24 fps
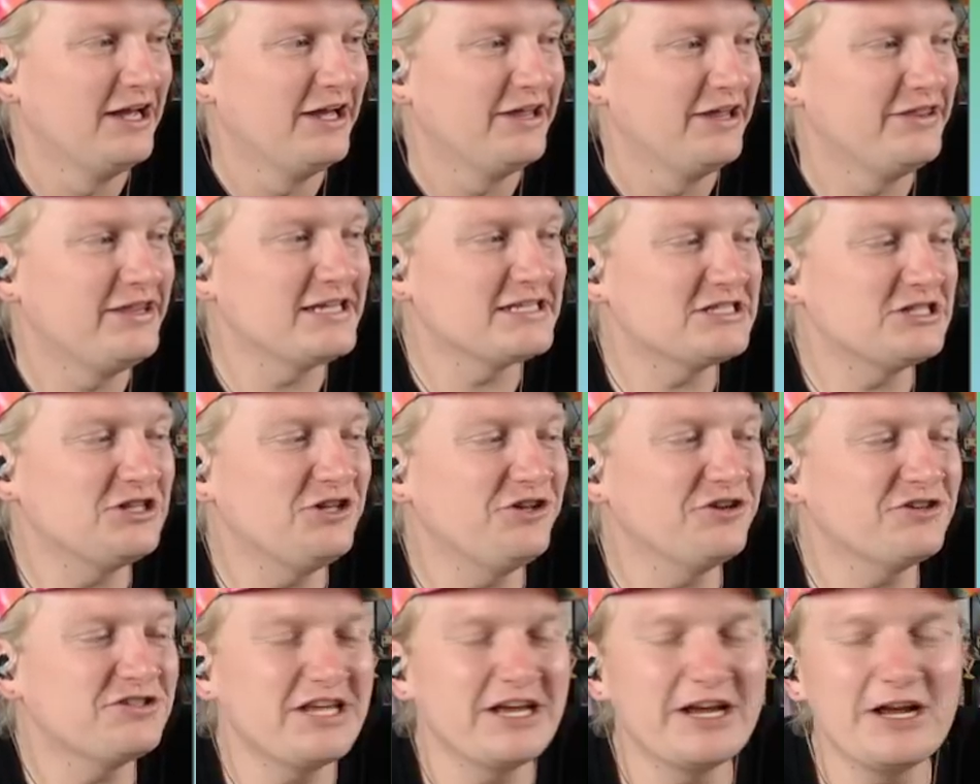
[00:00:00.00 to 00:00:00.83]
This
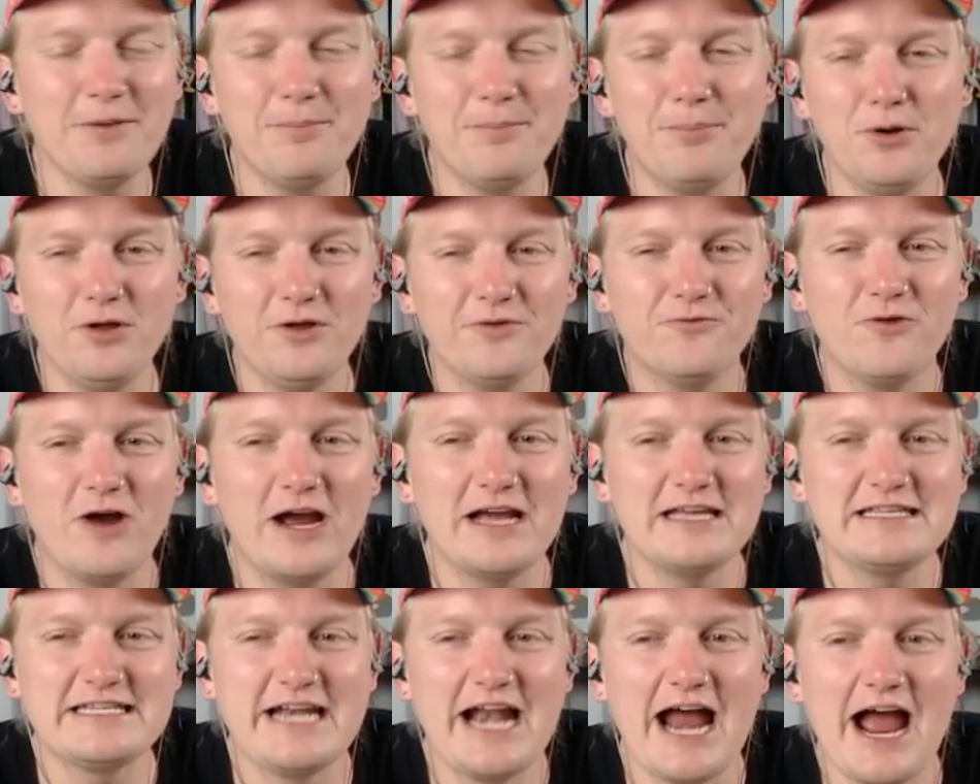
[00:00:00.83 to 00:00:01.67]
looks like a bowl of
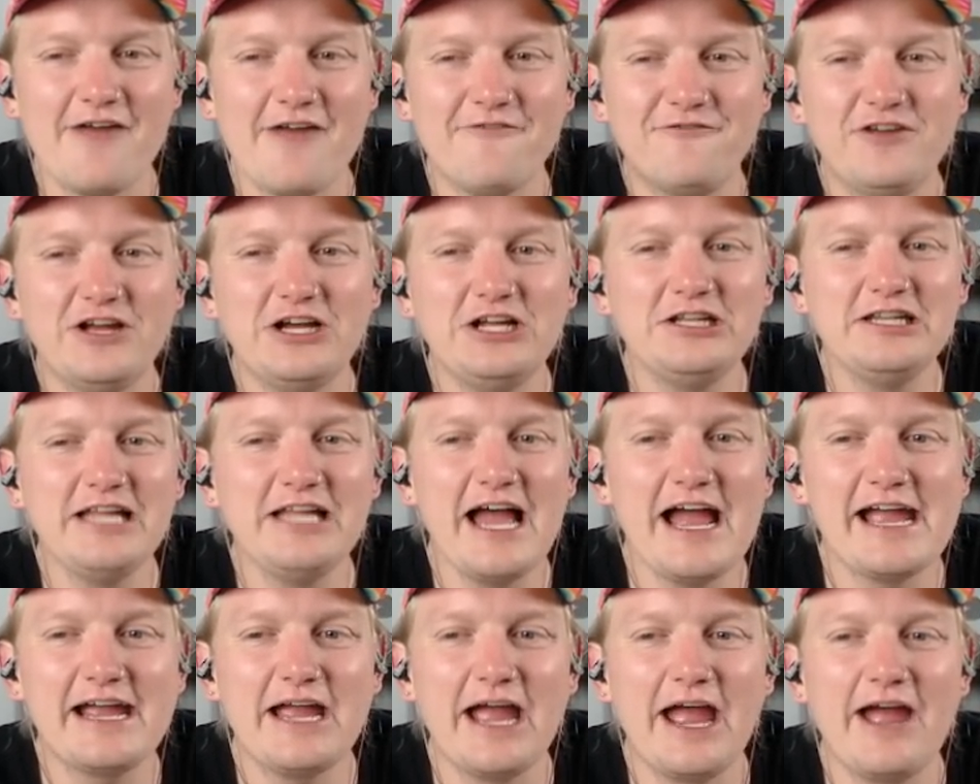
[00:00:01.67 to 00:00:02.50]
rice, and I feel
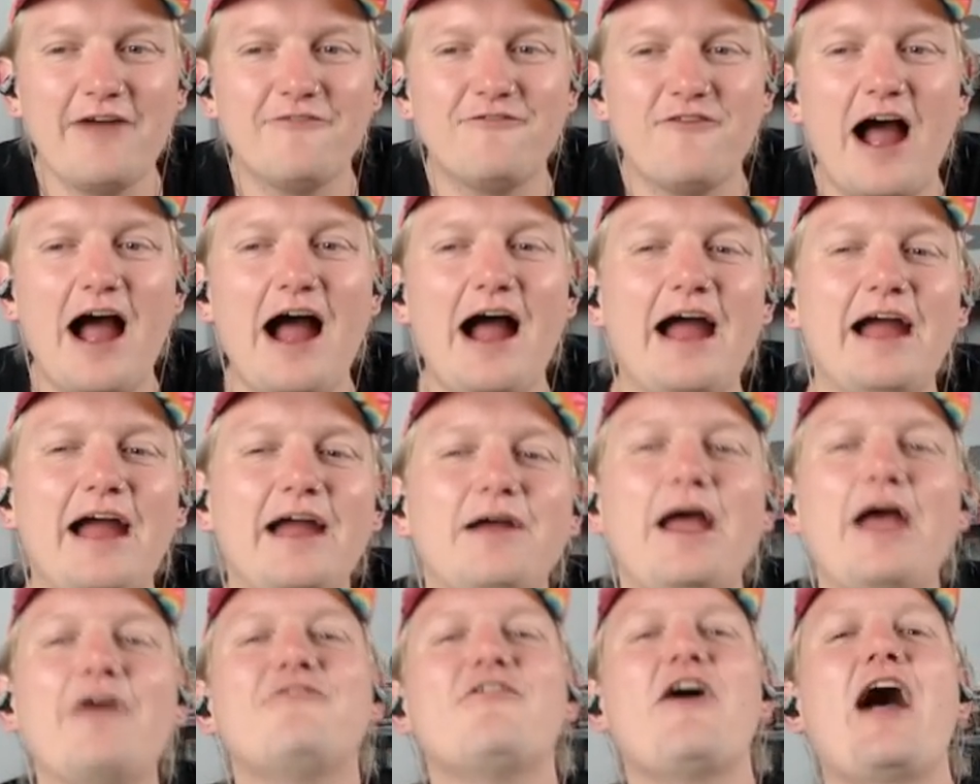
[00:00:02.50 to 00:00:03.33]
like if I
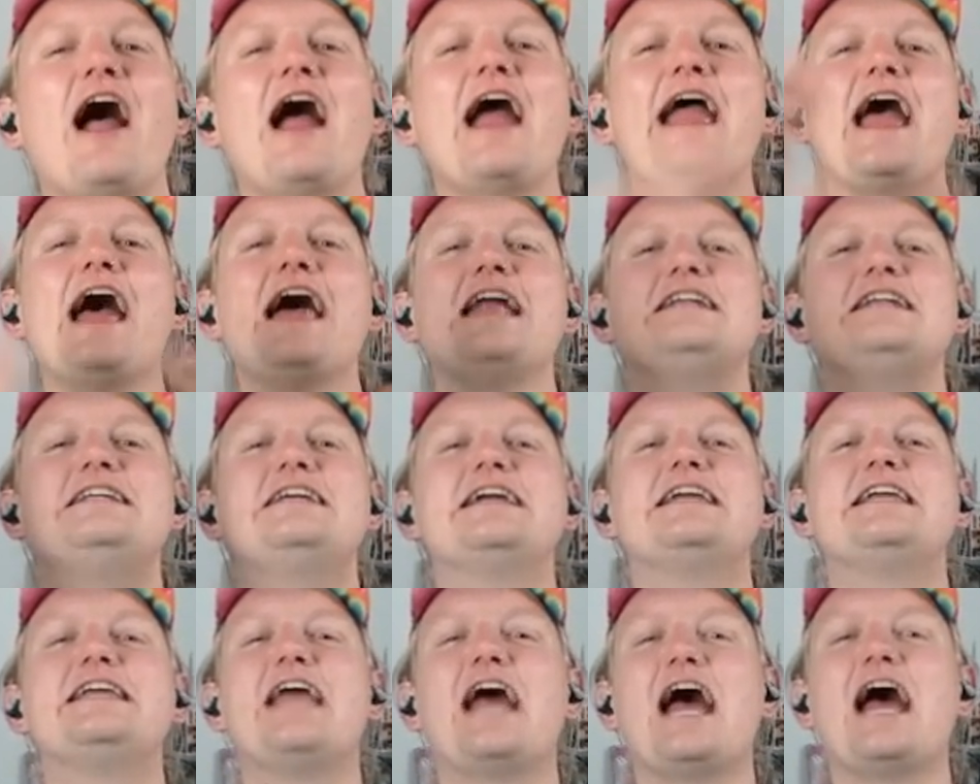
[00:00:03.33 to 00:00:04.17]
had to
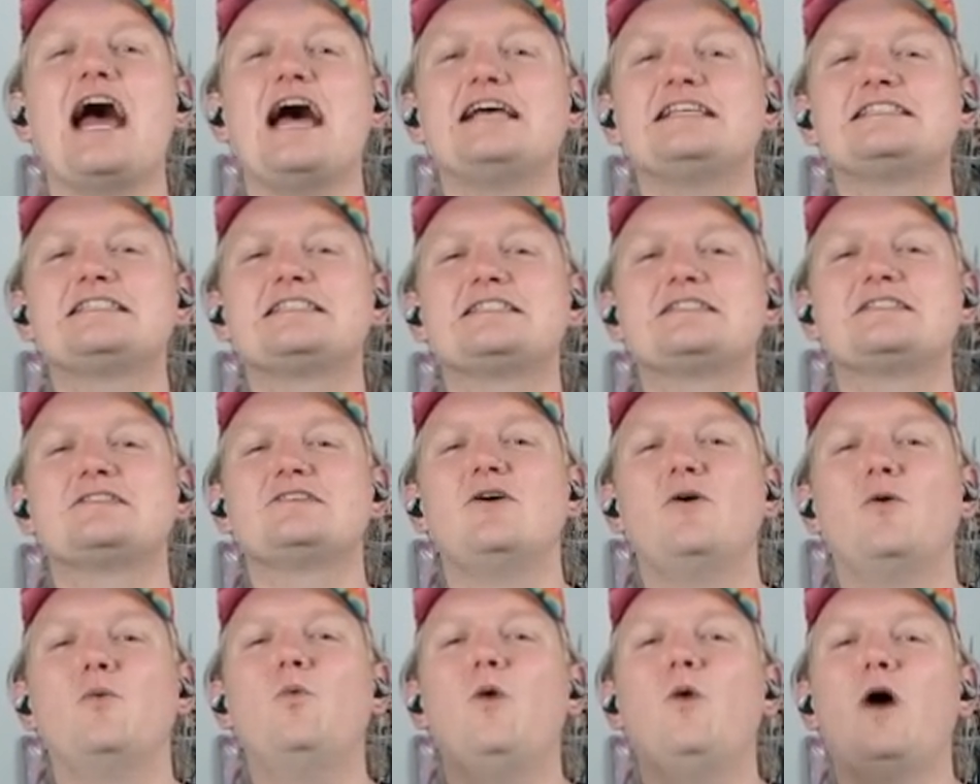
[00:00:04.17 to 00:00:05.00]
guess
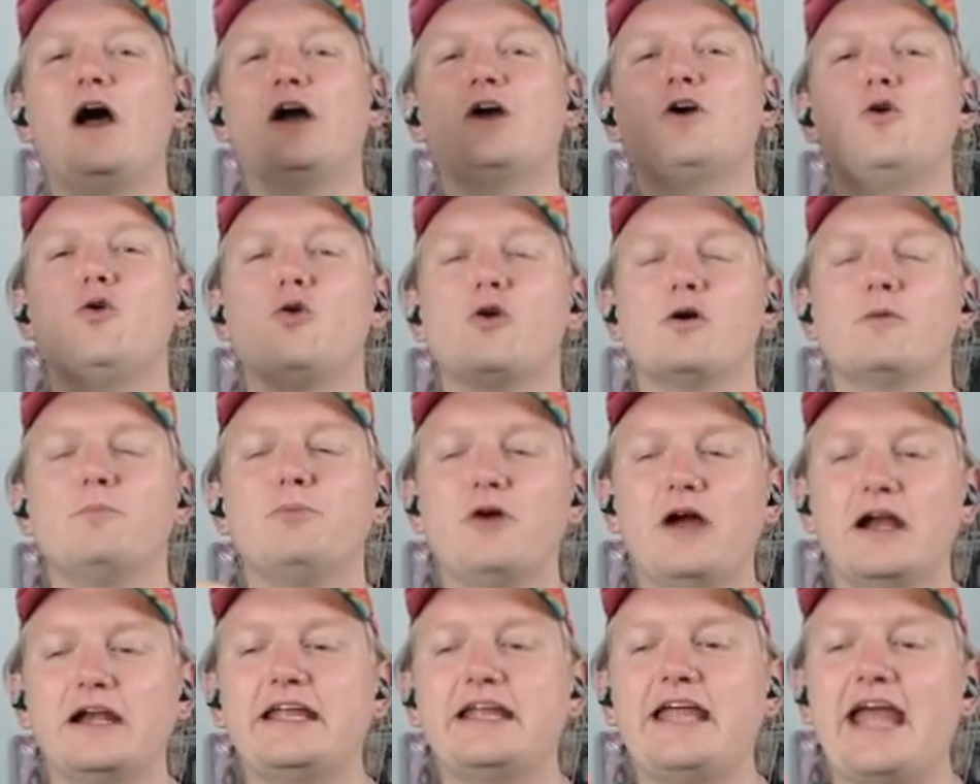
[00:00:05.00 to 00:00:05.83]
what a
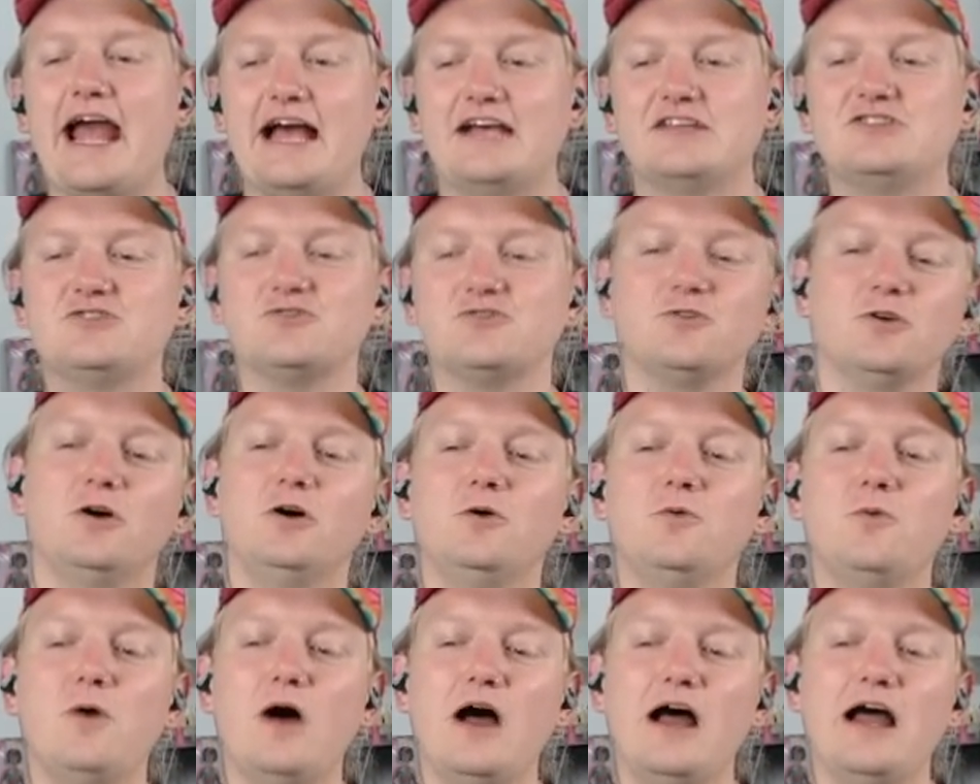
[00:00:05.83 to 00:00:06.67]
cornbread
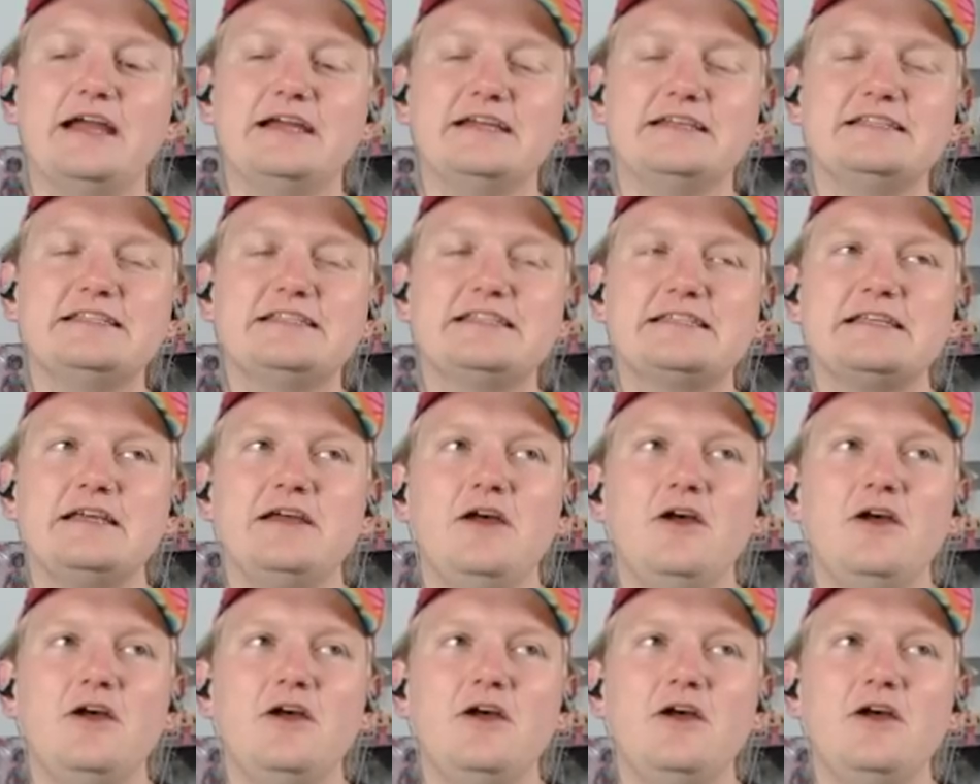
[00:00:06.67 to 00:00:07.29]
casserole was,